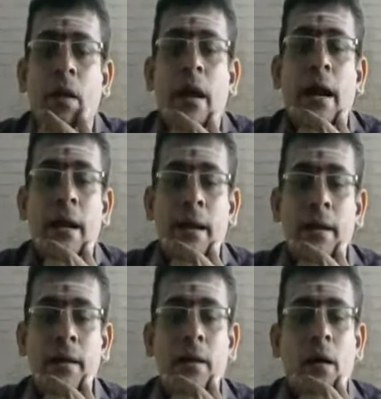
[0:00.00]
And
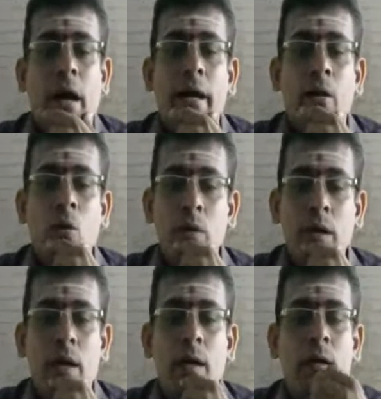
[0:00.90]
I know
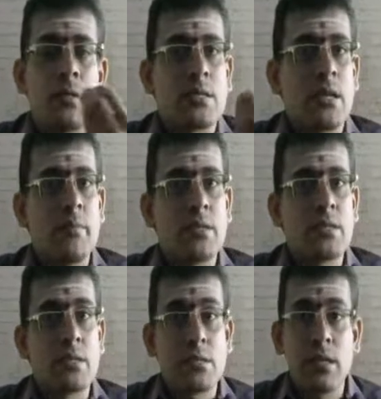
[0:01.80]
that
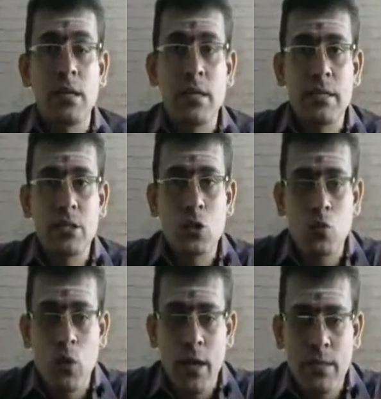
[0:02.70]
semi-skilled is
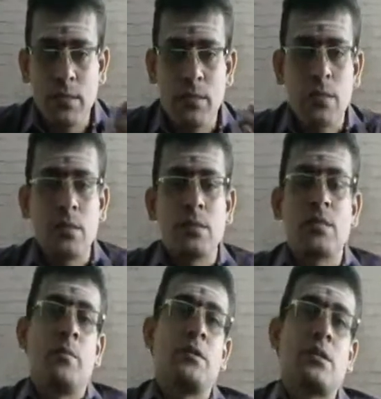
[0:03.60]
2x.
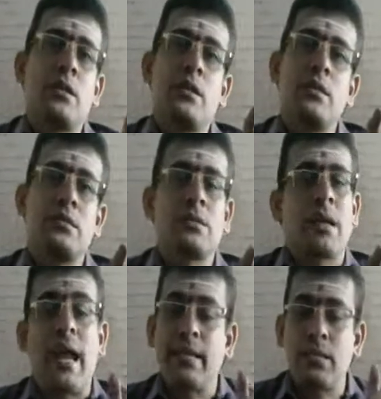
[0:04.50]
Semi-skilled is
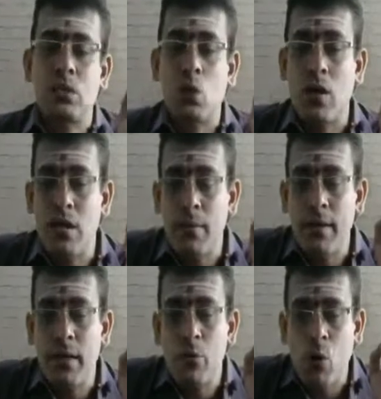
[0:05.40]
X. So
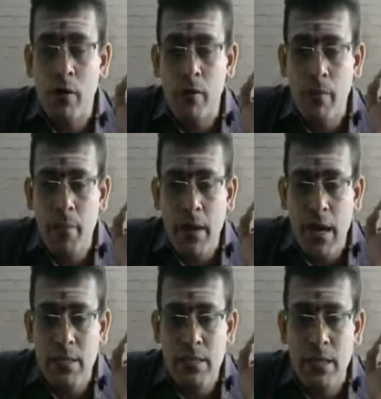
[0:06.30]
ultimately, what will be my
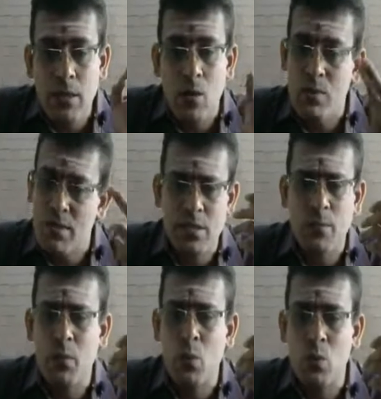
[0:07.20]
unskilled counts is
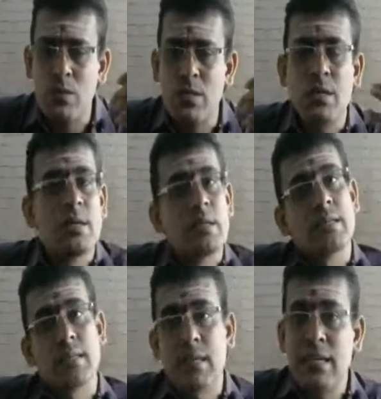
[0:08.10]
suppose
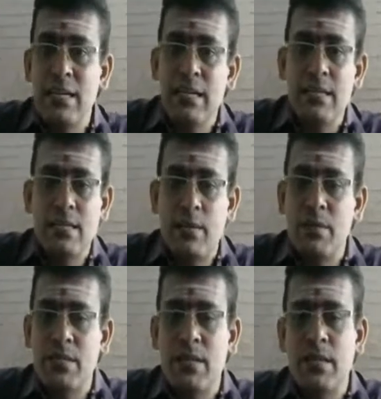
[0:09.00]

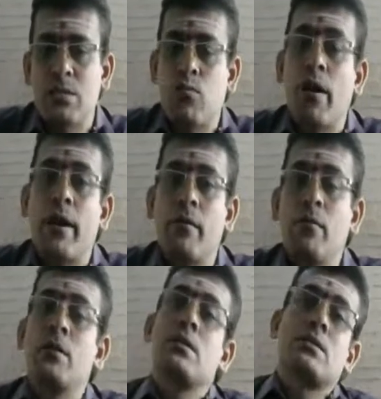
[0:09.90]
semi-skilled is 5,
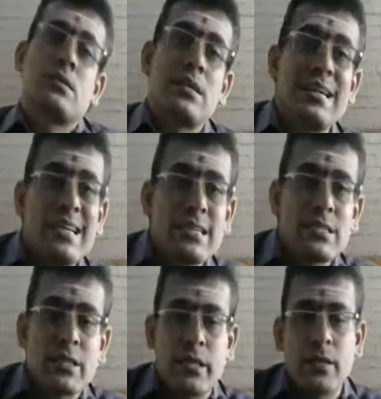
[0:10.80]
skilled is
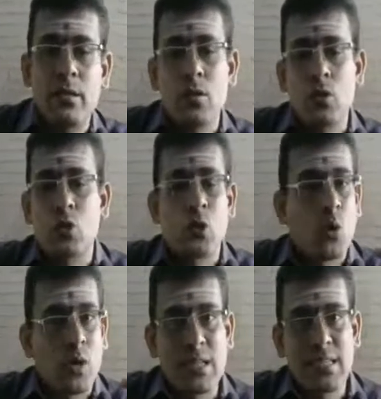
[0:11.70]
10. So
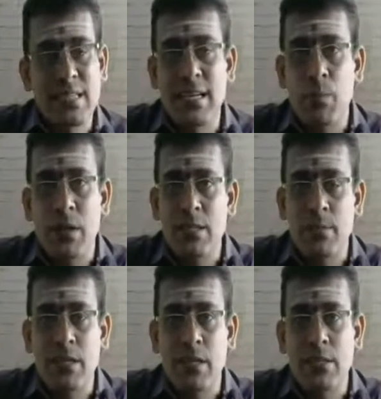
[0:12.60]
total skilled plus
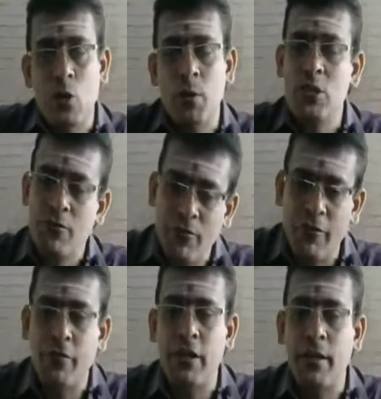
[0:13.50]
semi-skilled is how much?
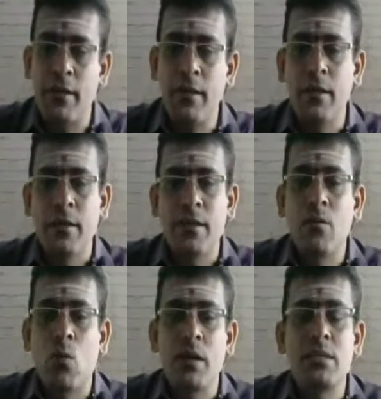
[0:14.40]
15. Then
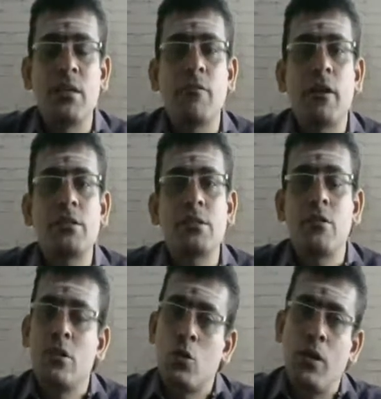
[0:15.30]
what is the difference?
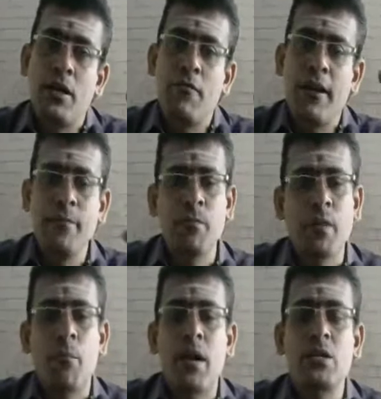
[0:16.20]
25
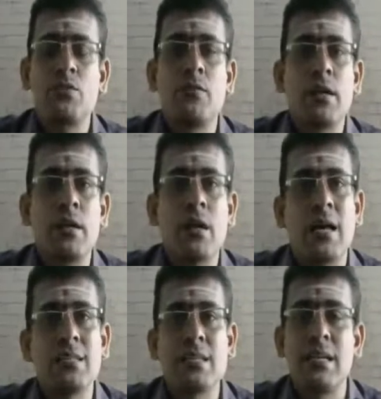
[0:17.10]
minus 15,
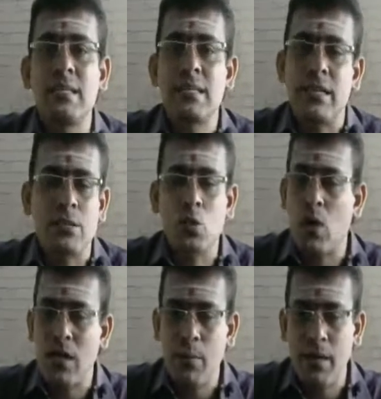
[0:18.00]
unskilled is 10. So
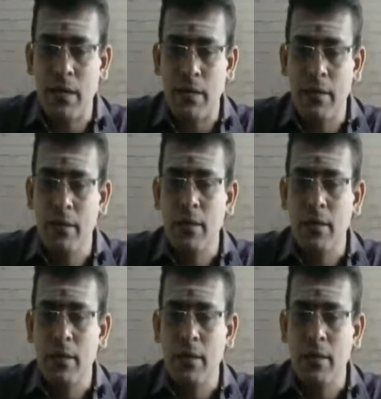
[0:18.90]
ultimately,